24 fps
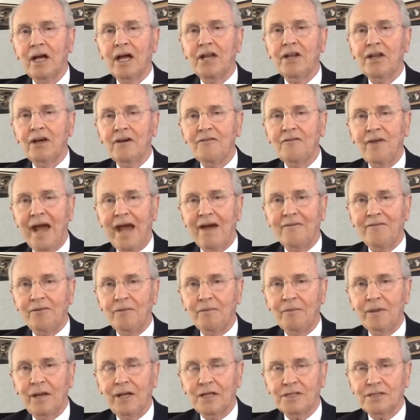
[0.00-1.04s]
enough
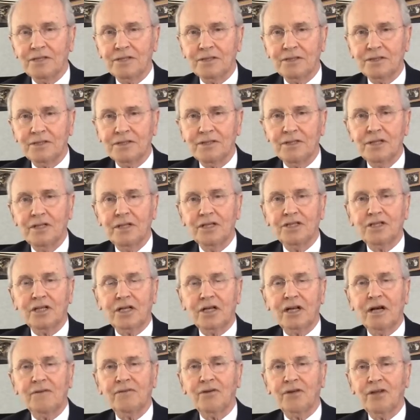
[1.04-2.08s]
affirmations to
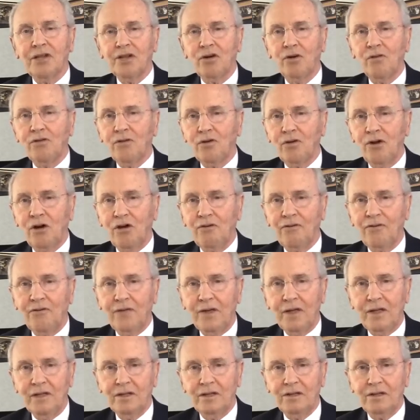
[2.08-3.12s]
cover the overall
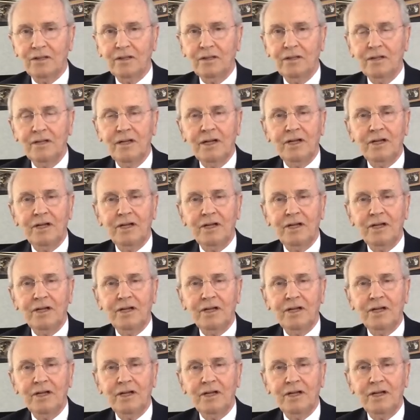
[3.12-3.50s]
field